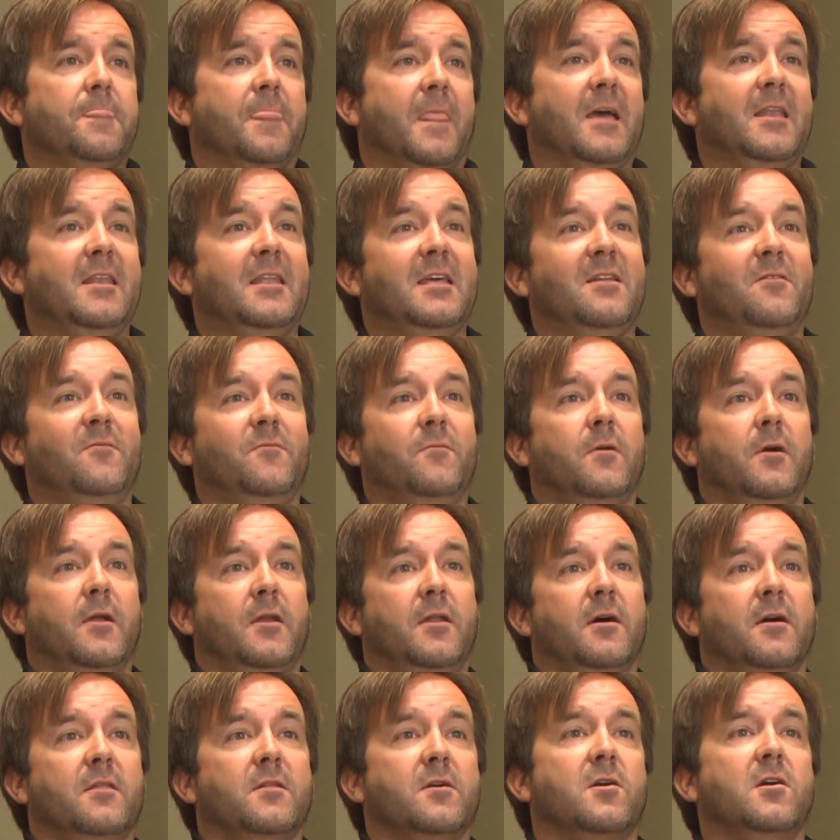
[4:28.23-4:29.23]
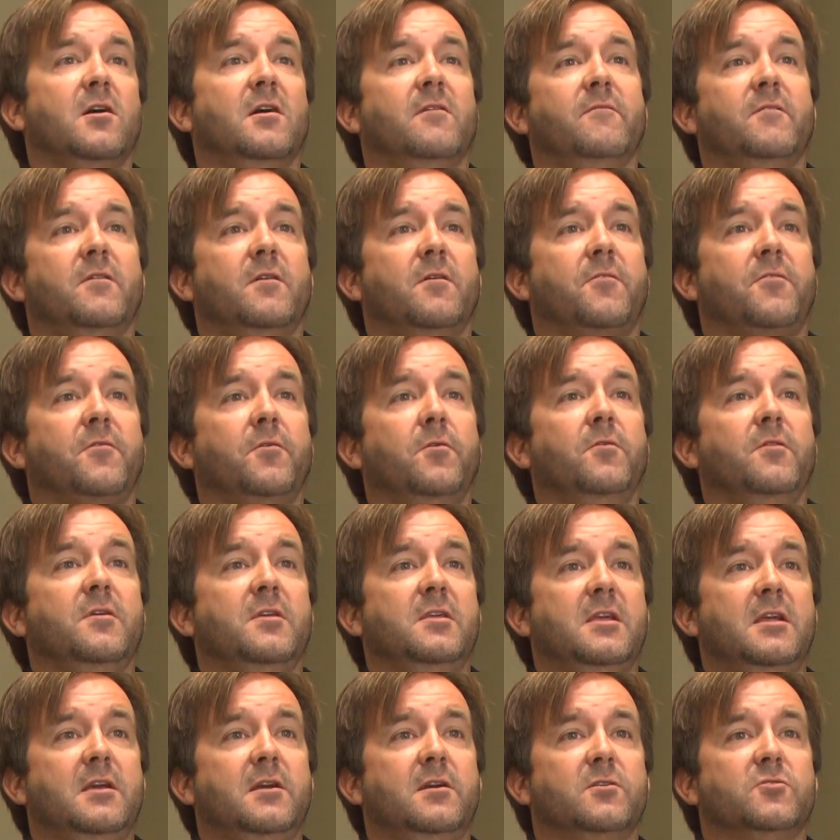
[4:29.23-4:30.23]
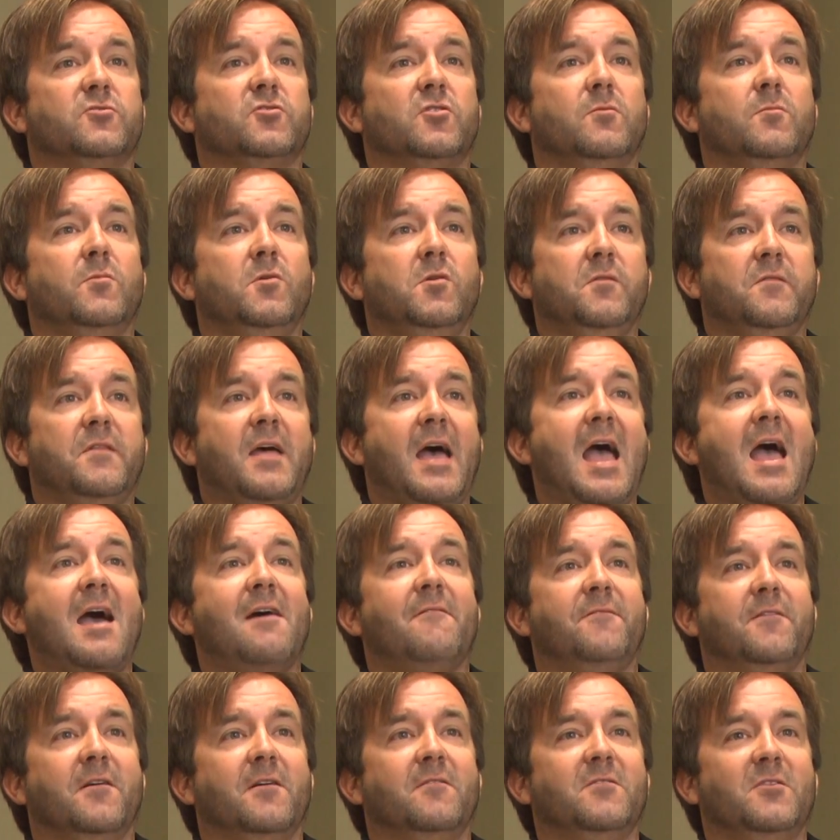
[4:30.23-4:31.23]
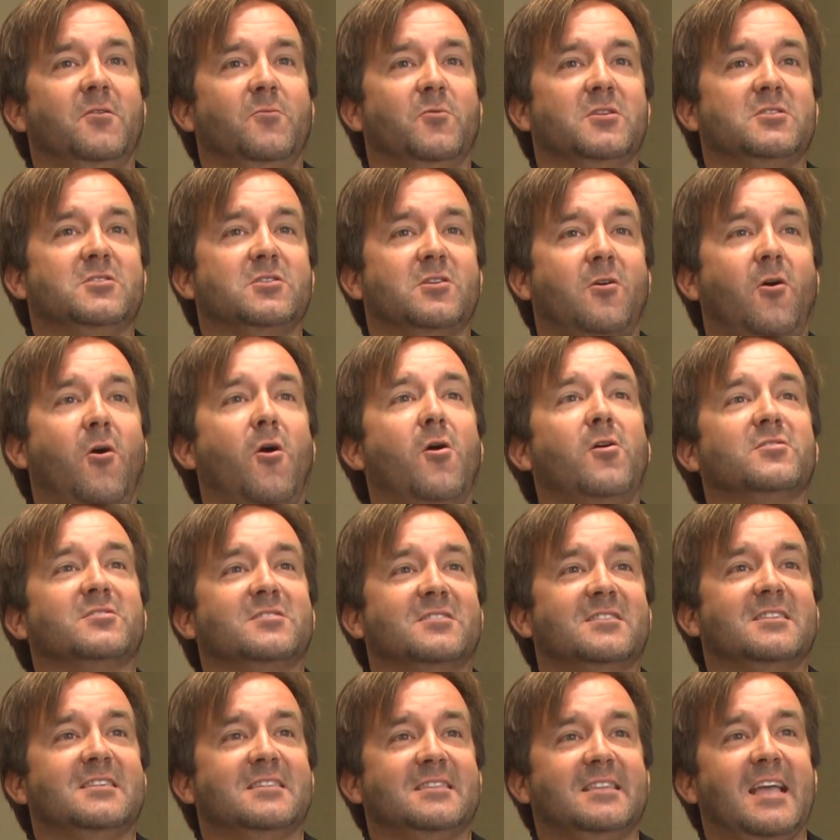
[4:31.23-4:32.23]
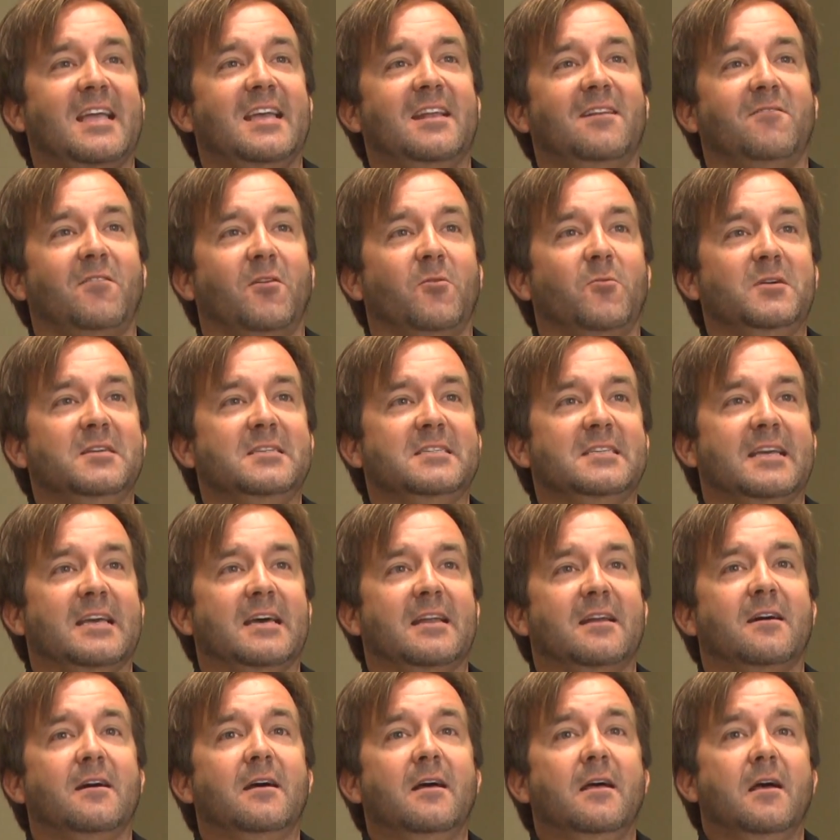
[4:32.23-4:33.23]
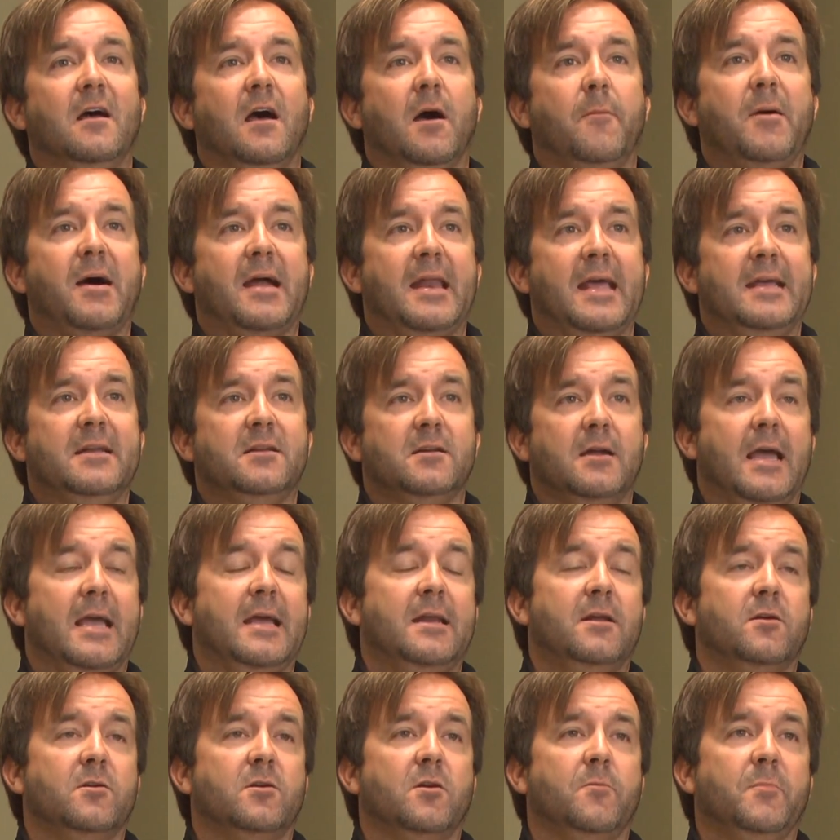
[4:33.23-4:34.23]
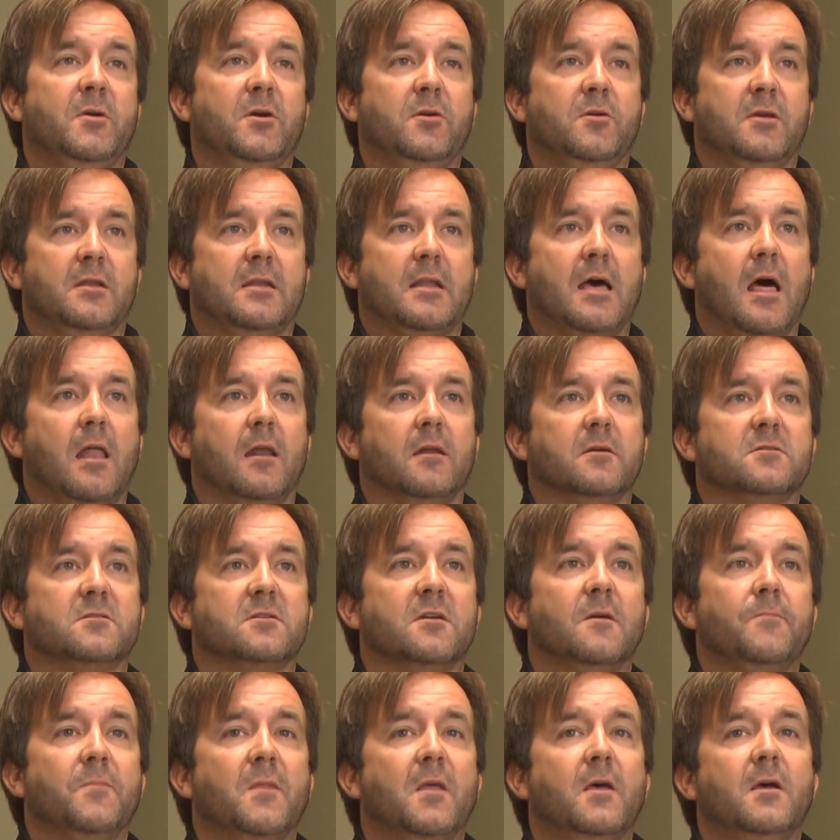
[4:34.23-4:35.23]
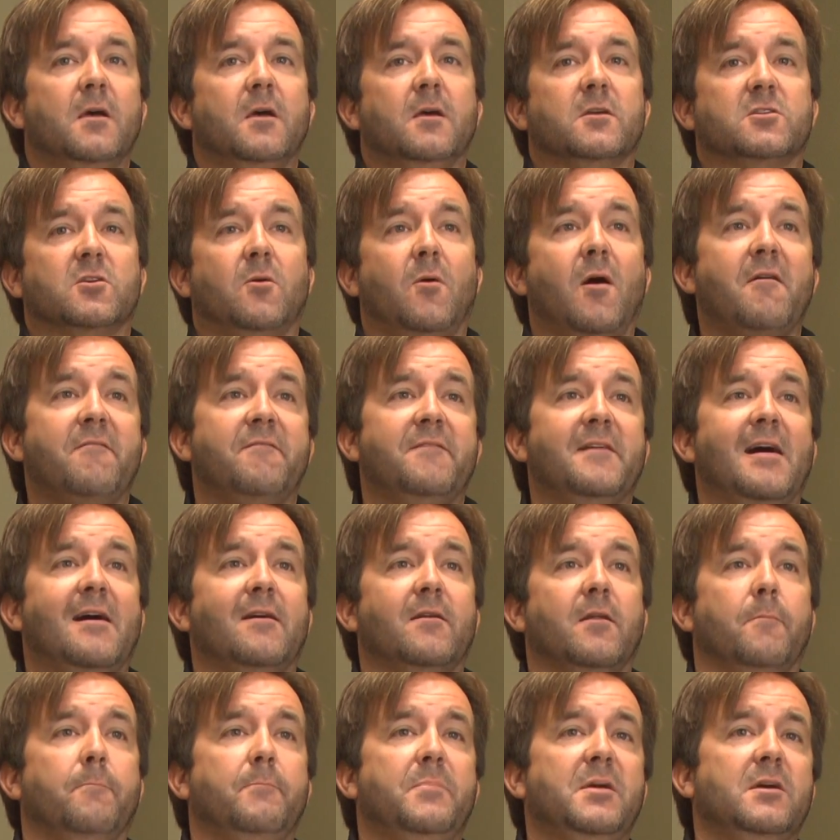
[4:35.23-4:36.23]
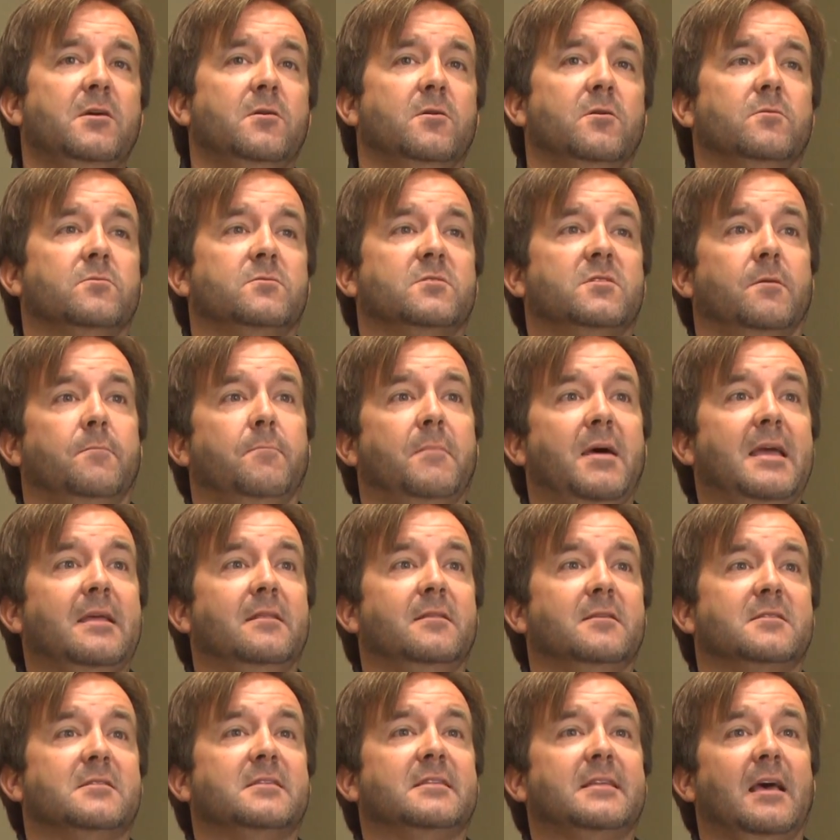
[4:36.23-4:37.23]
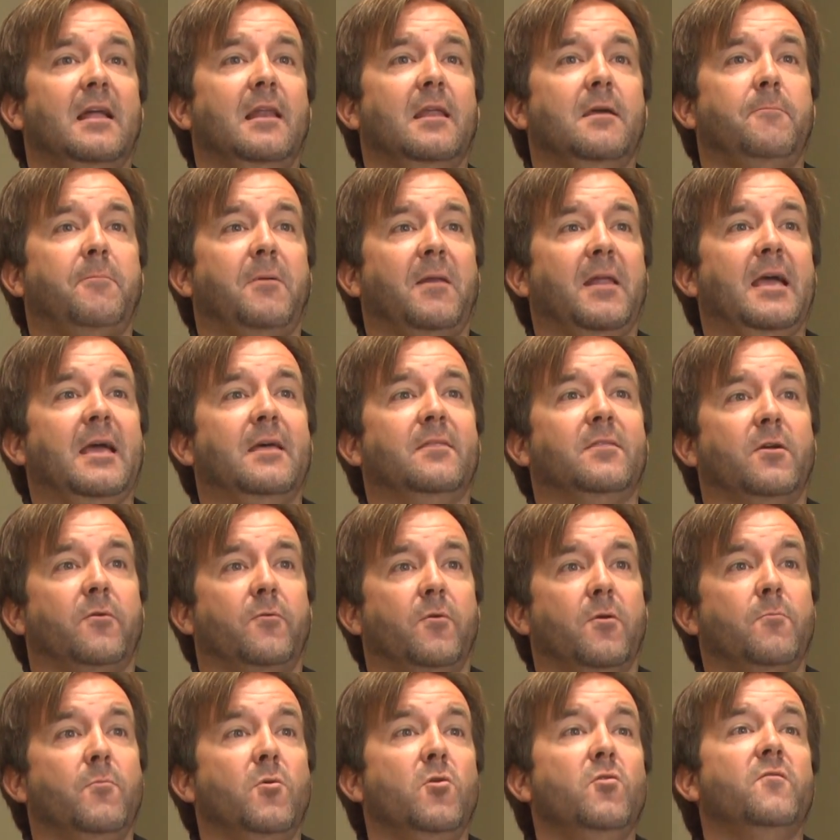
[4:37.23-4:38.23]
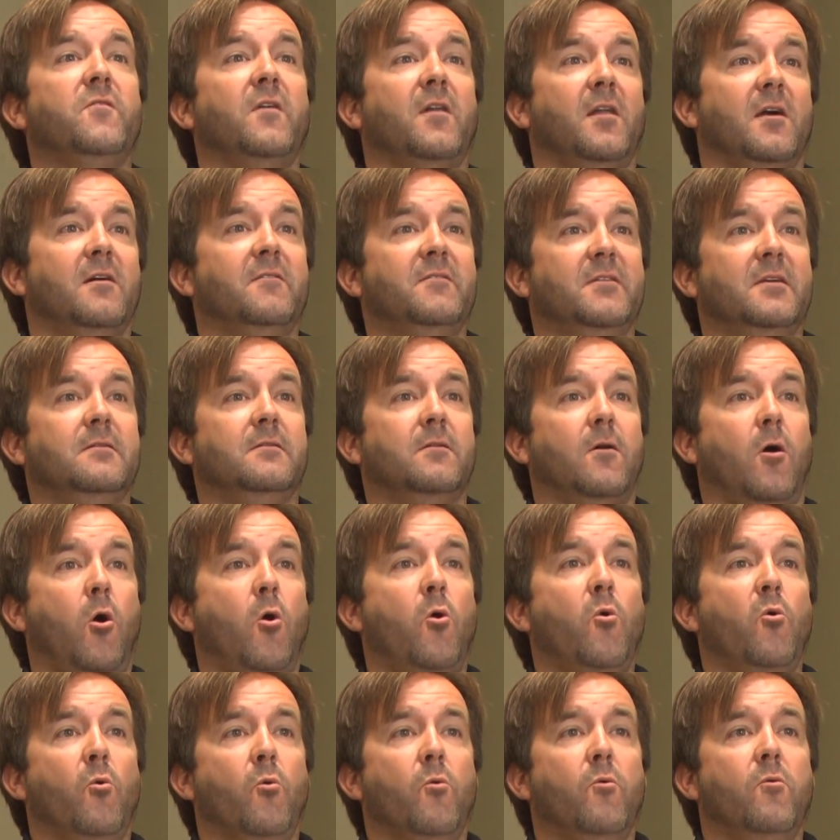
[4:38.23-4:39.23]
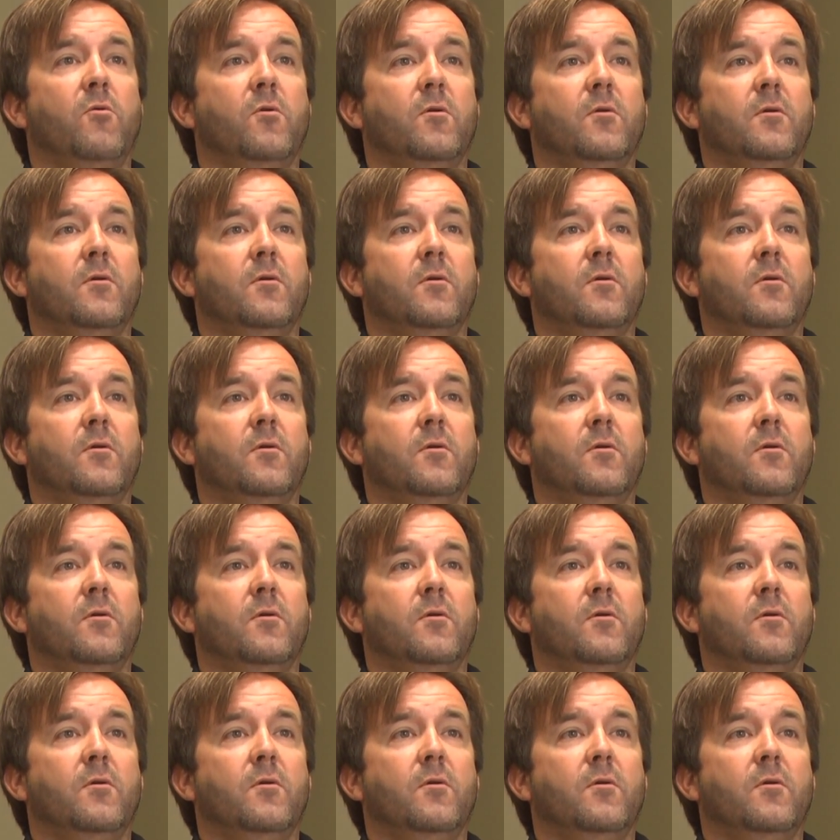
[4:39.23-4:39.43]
And then another governor through the years removed half of it, which cost the state of Louisiana about $800 million. So I filed a bill to make the Stelly plan, the removal of it, whole.